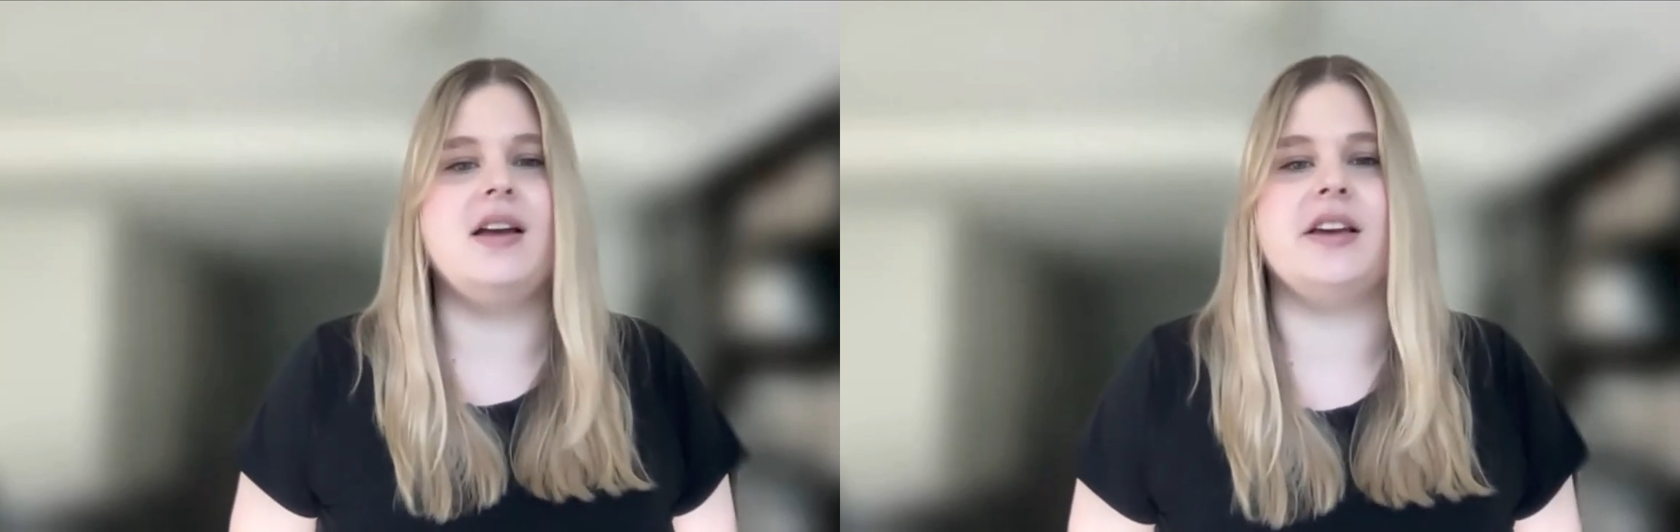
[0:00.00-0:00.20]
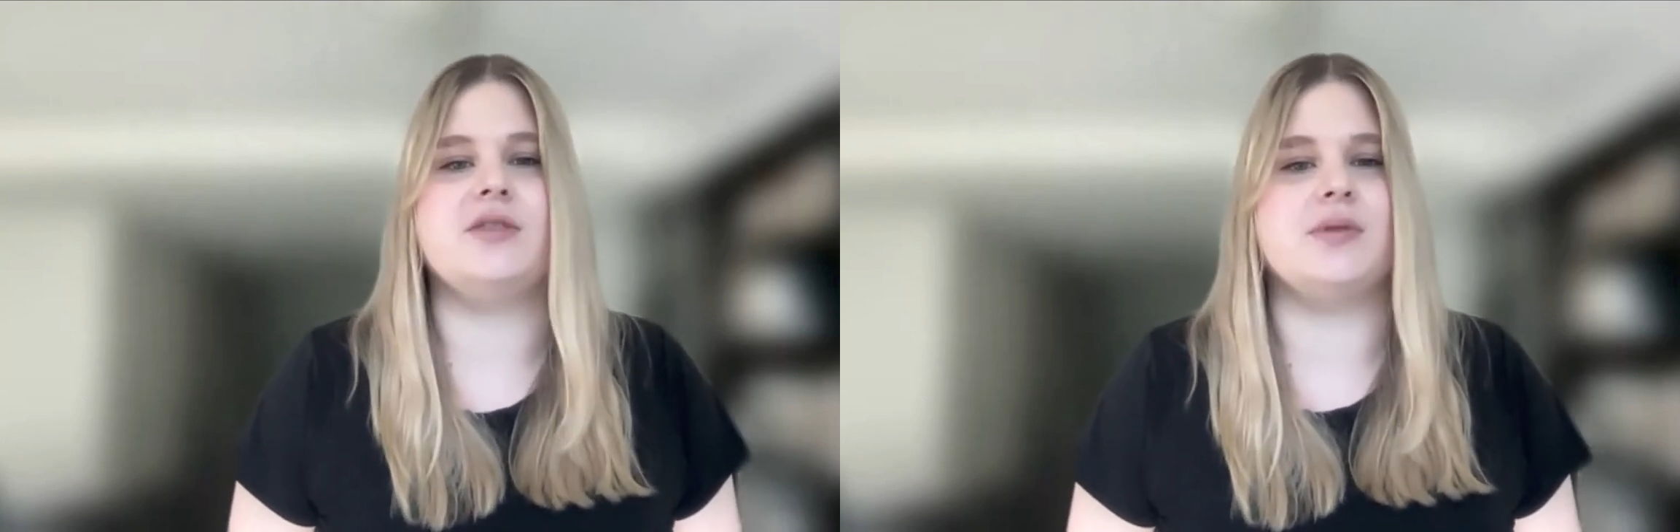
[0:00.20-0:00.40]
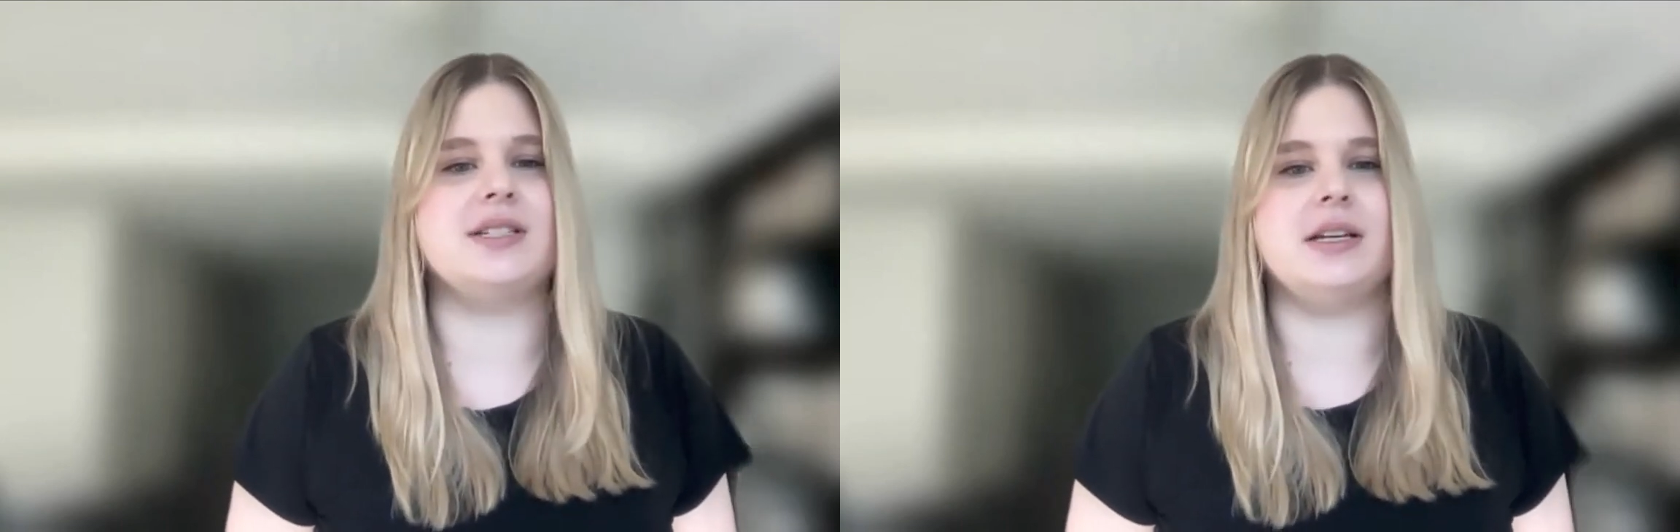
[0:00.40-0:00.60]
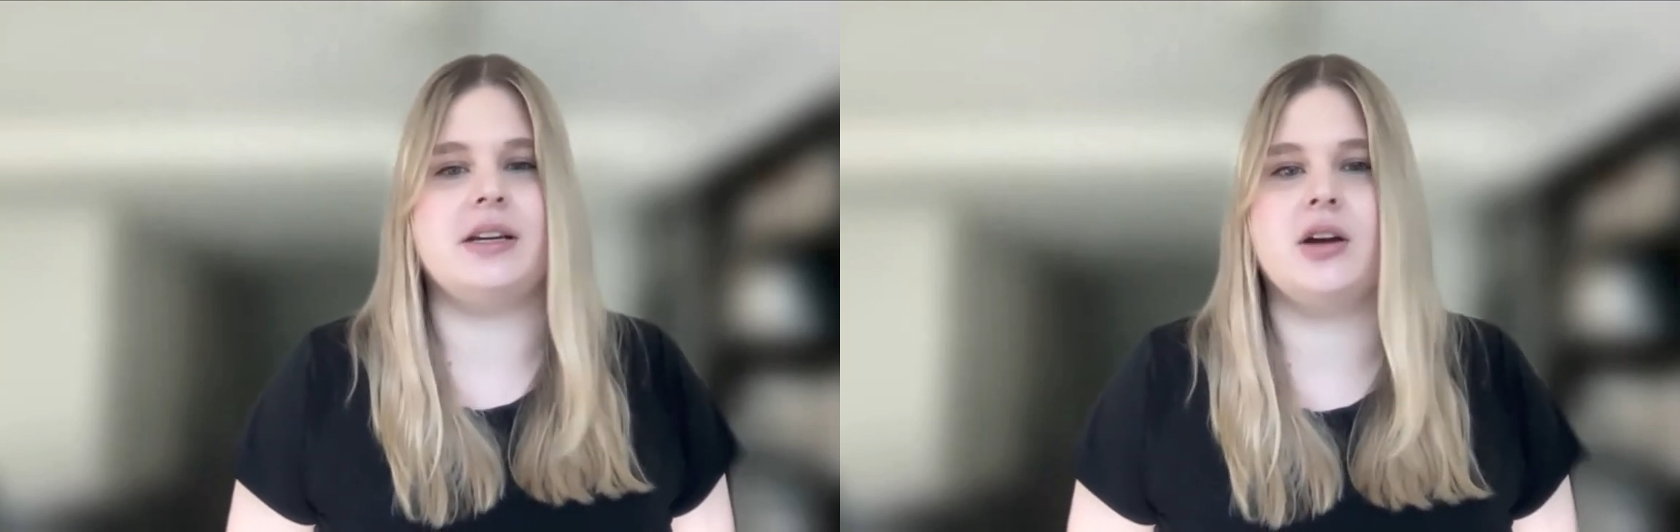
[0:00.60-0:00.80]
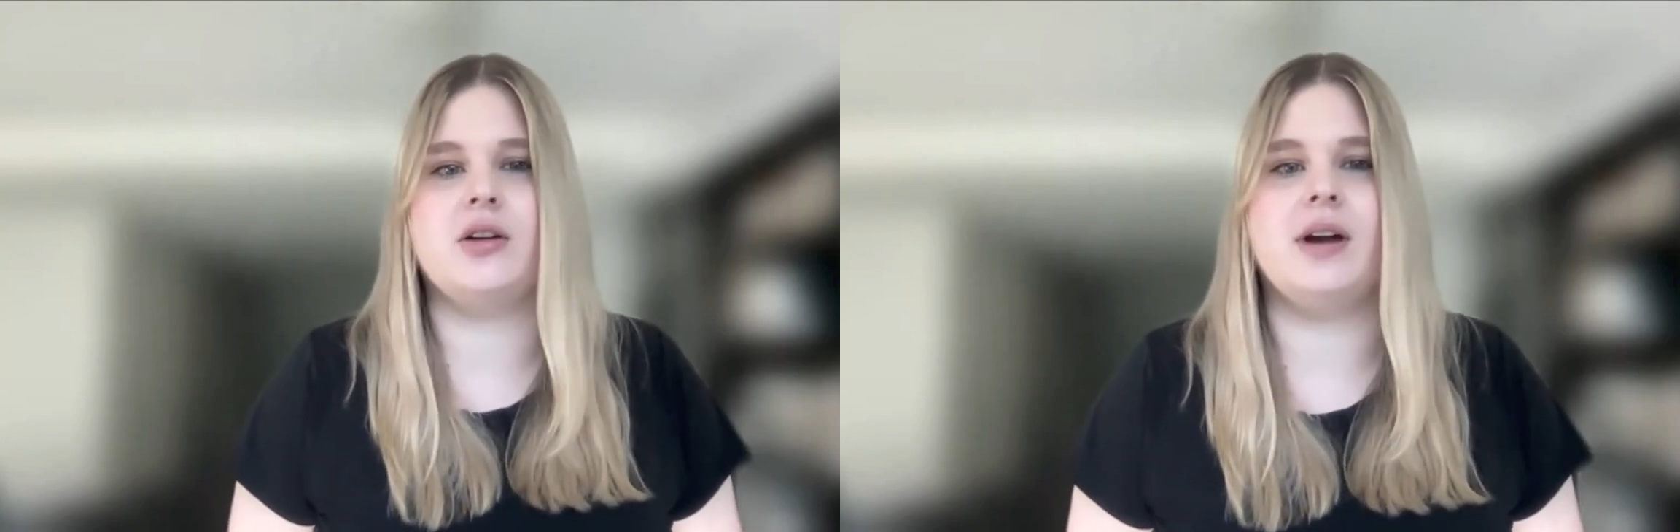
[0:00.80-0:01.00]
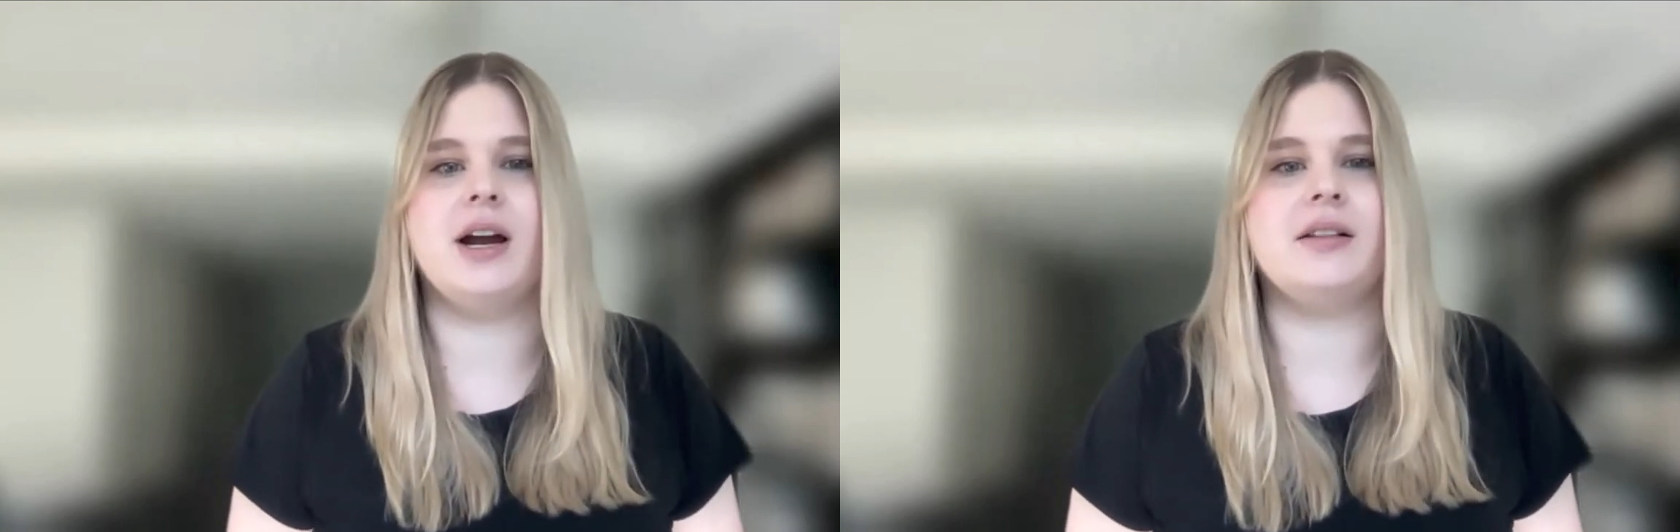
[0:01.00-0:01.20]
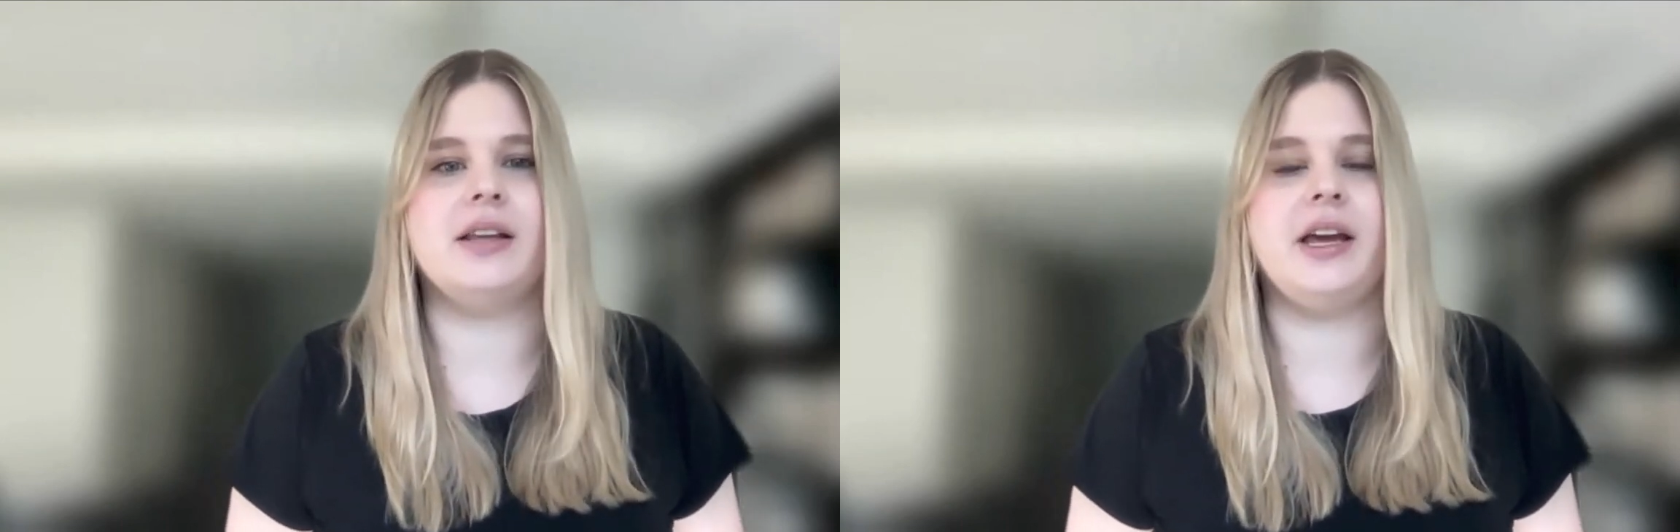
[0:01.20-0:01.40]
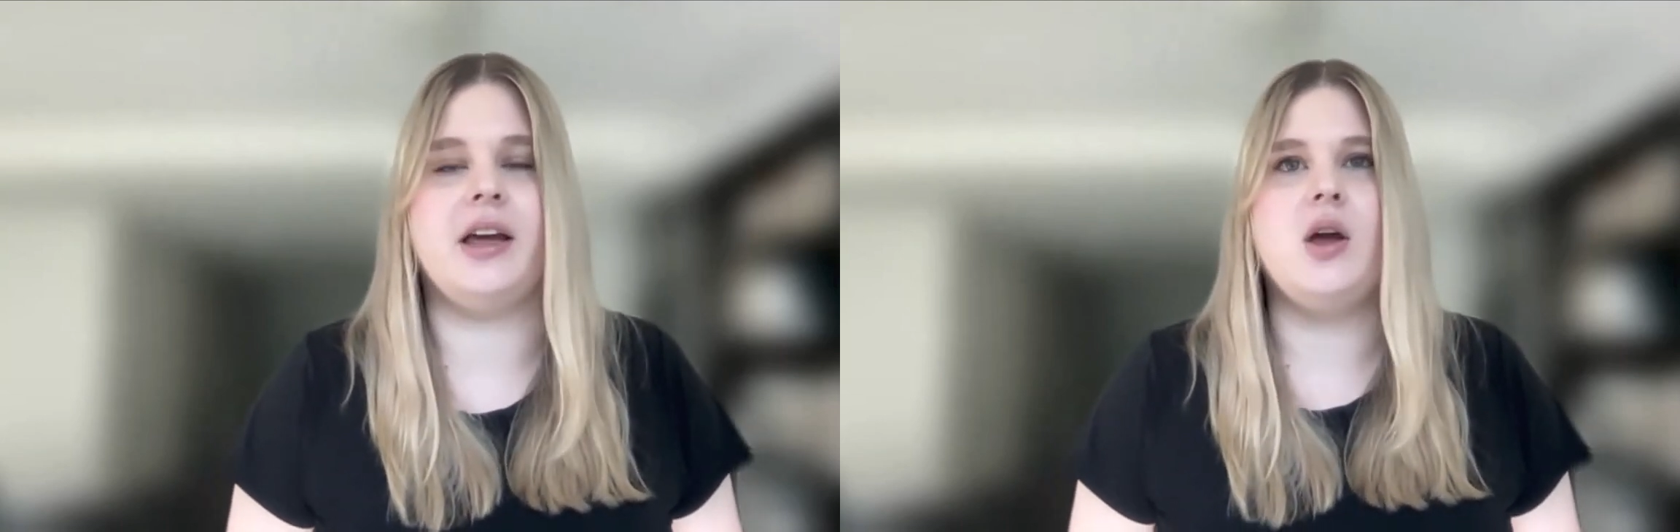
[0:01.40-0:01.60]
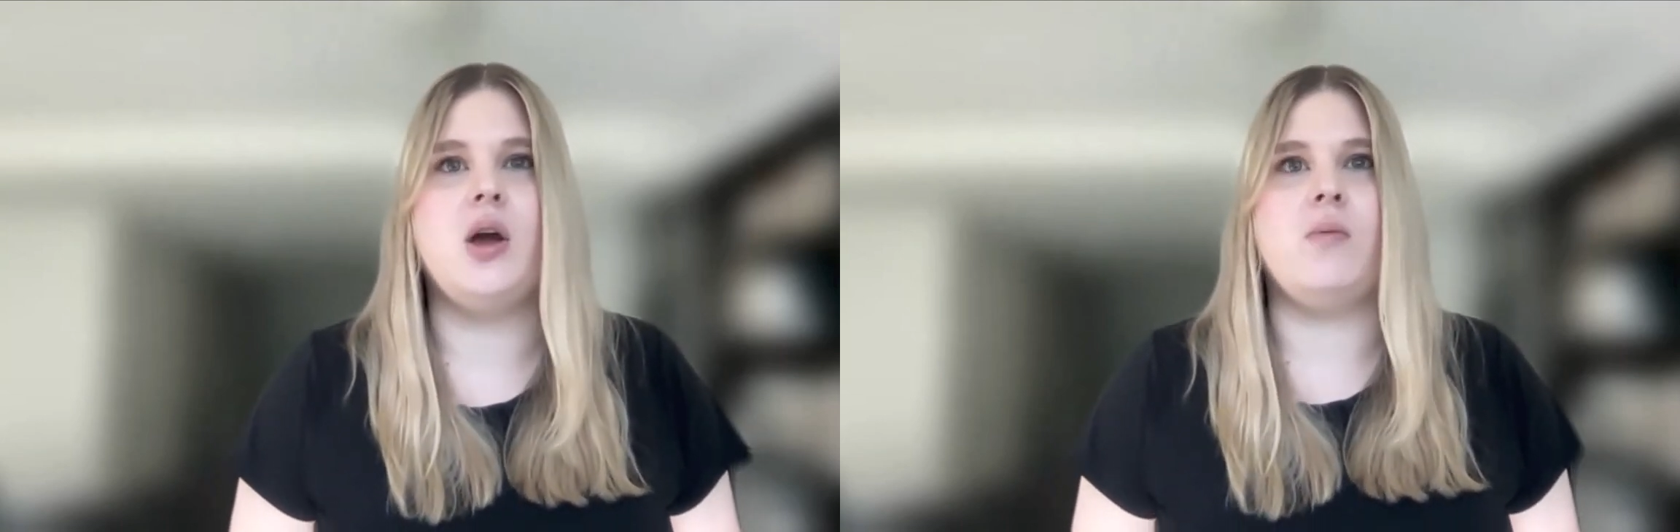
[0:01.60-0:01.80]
Things weren't syncing correctly.